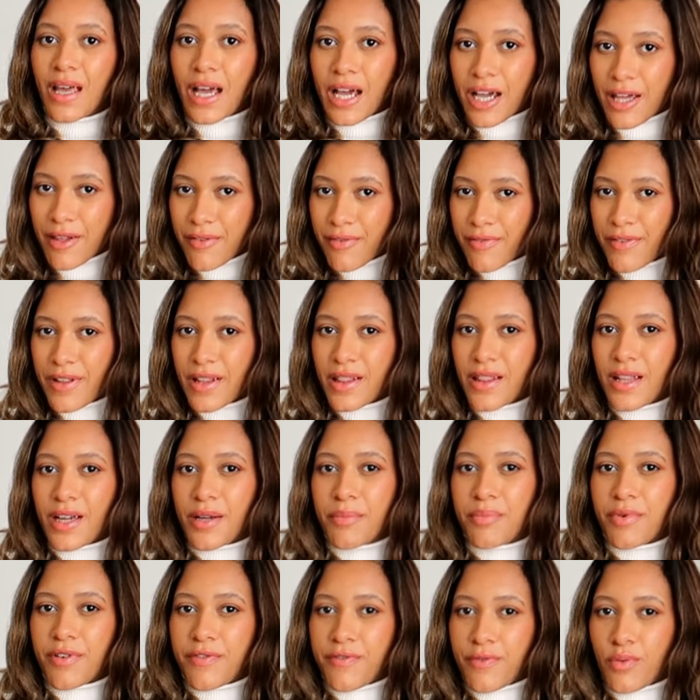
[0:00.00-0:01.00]
I felt
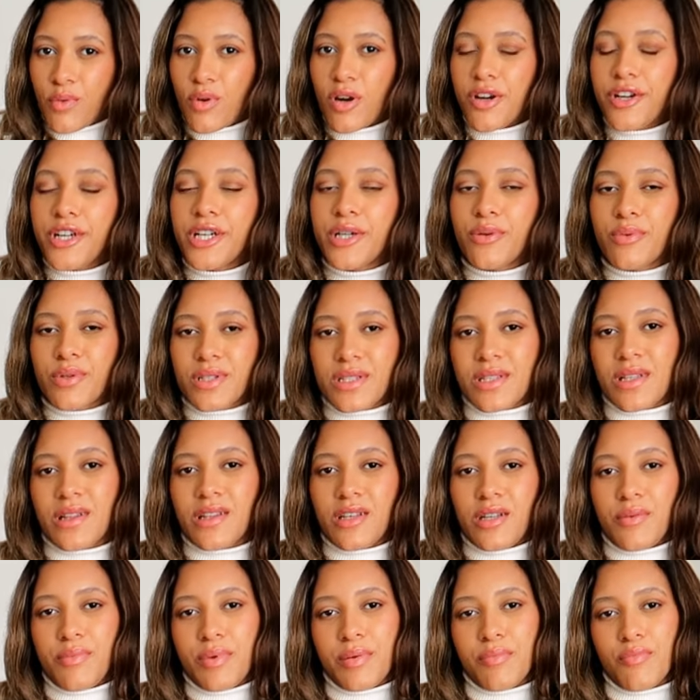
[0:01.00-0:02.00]
like before. It was a
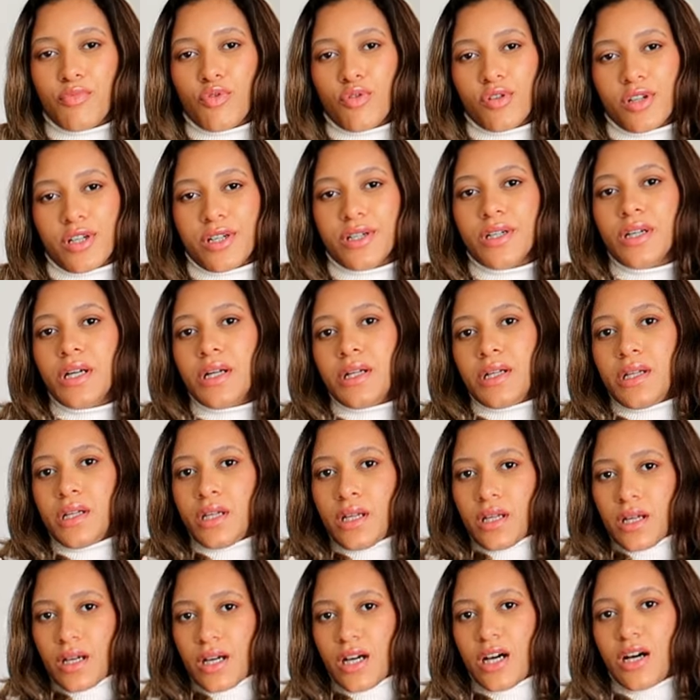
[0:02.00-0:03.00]
little bit more
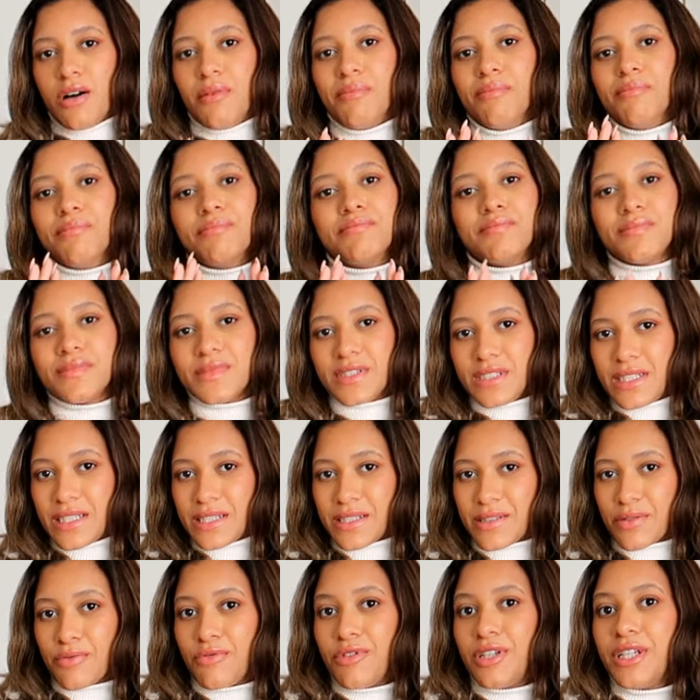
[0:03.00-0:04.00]

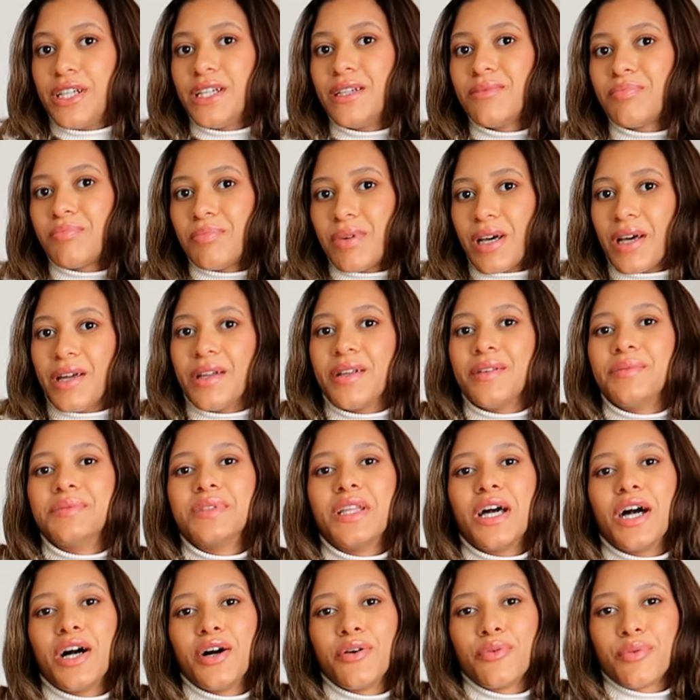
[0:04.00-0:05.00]
discreet, but
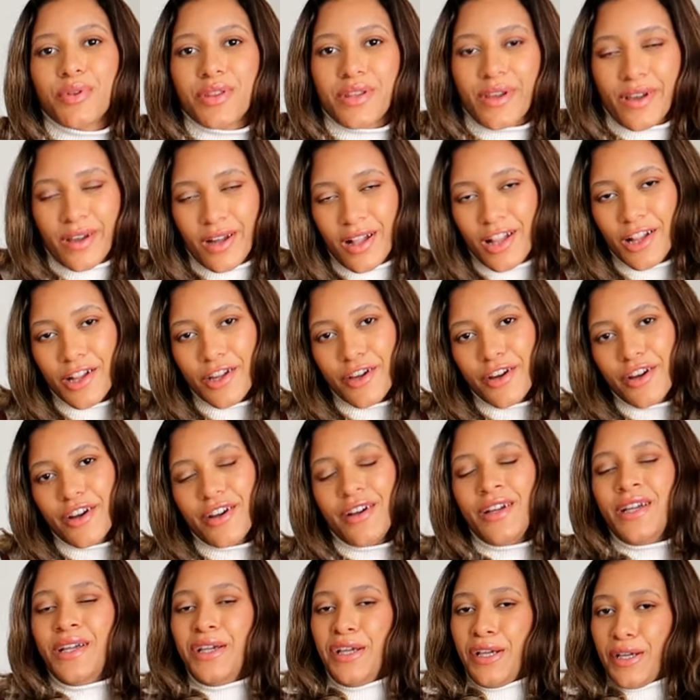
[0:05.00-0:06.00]
now with the color
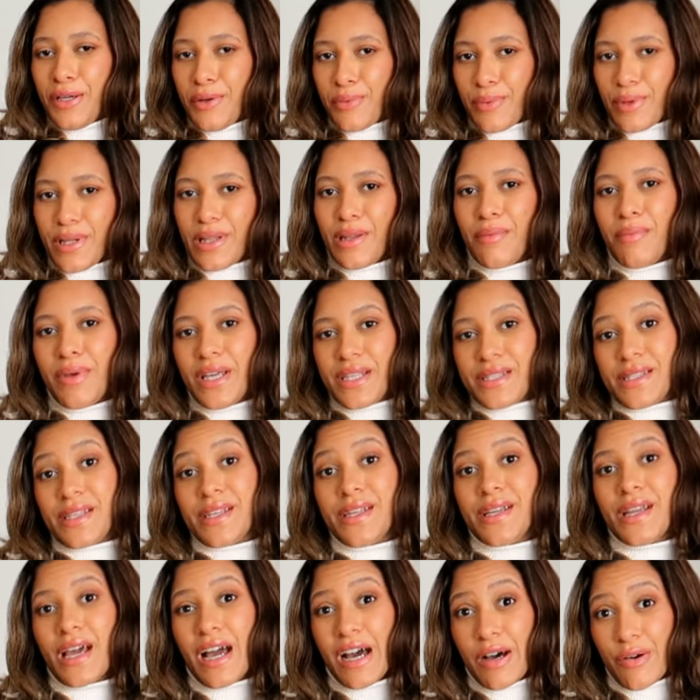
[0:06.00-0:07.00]
it really makes
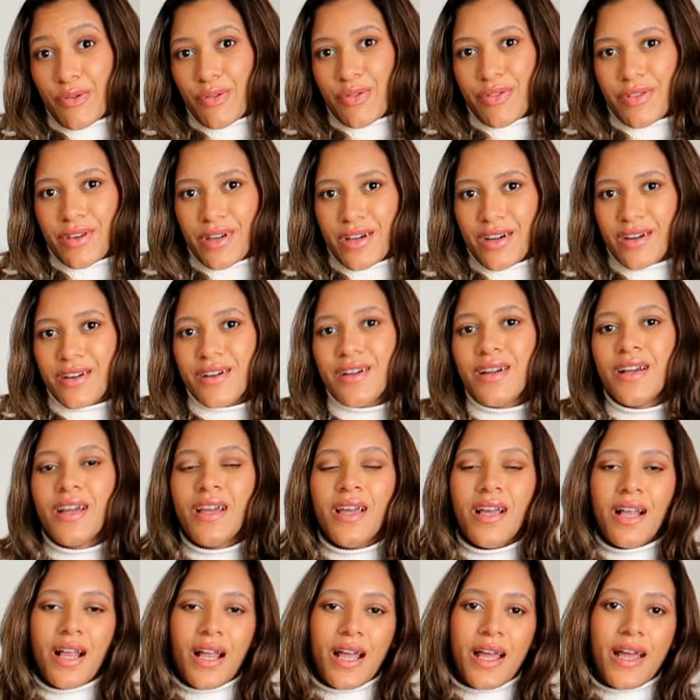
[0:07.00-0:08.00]
it out there,
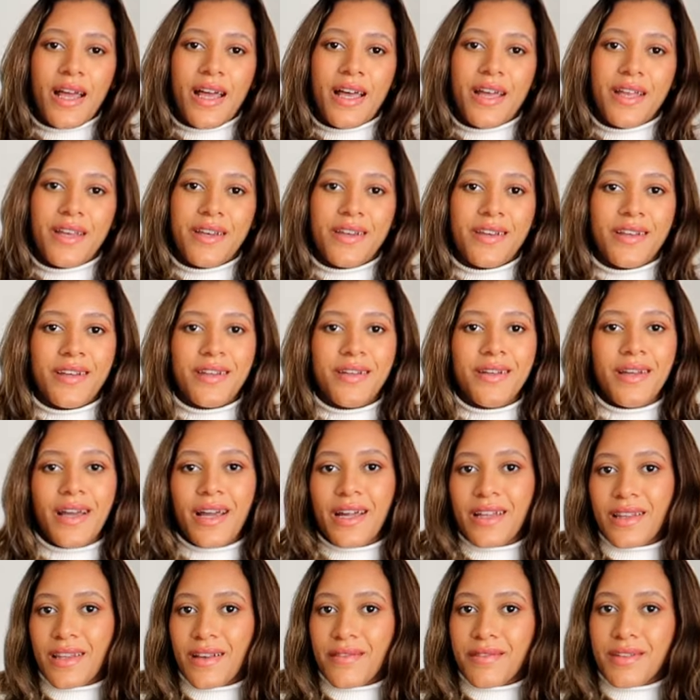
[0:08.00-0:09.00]
and
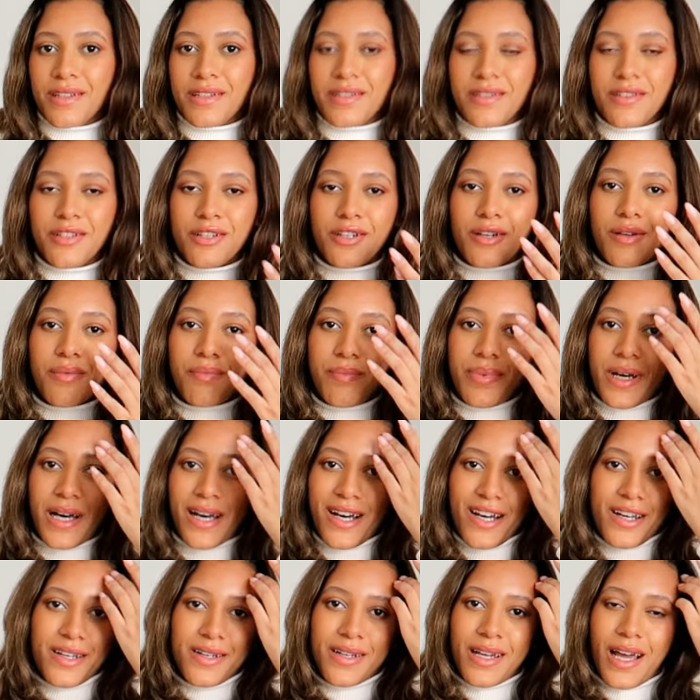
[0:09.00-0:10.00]
I love this look,
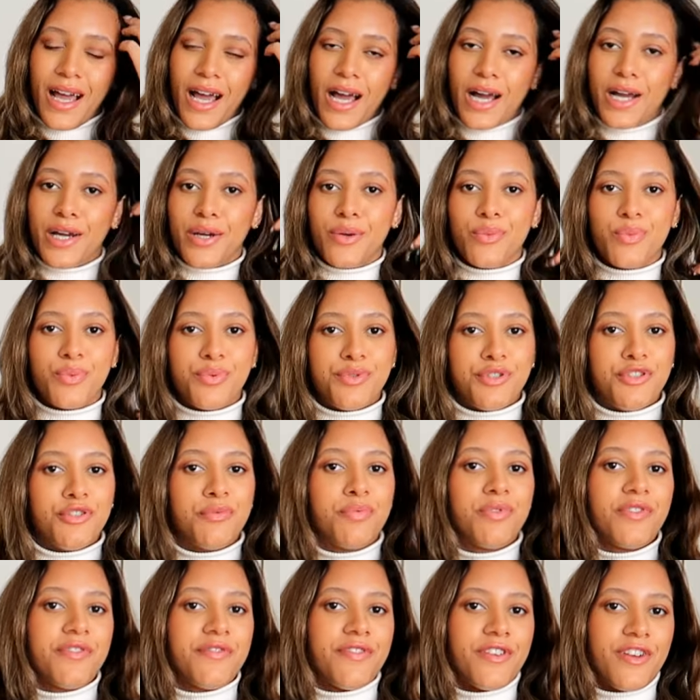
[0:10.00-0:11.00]
but I would
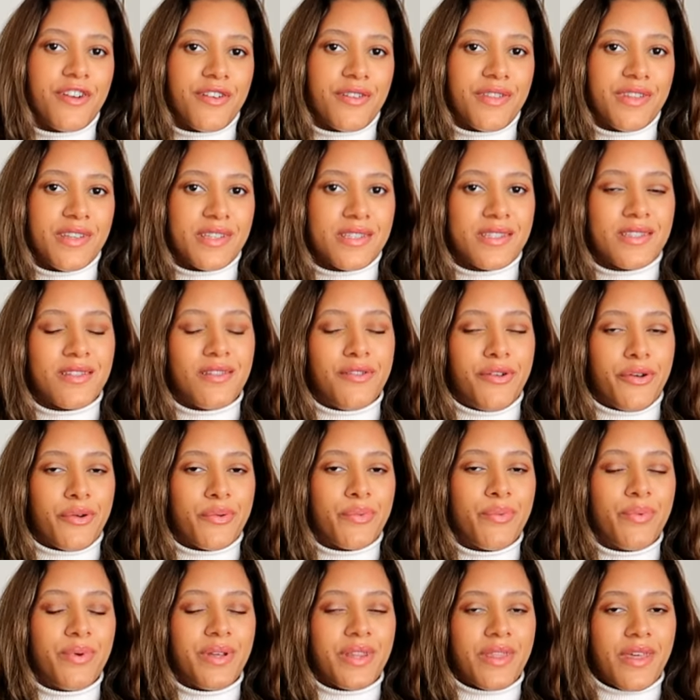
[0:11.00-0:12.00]
prefer this look
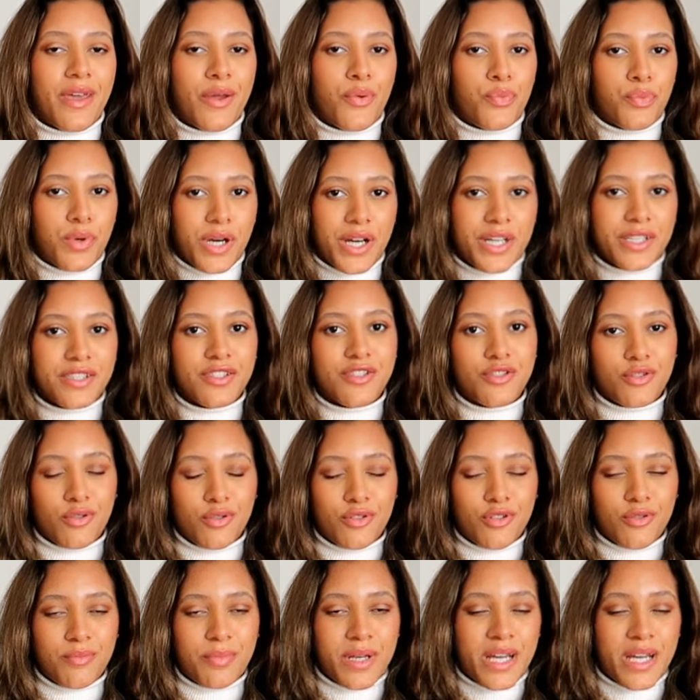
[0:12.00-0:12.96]
with a white shoulder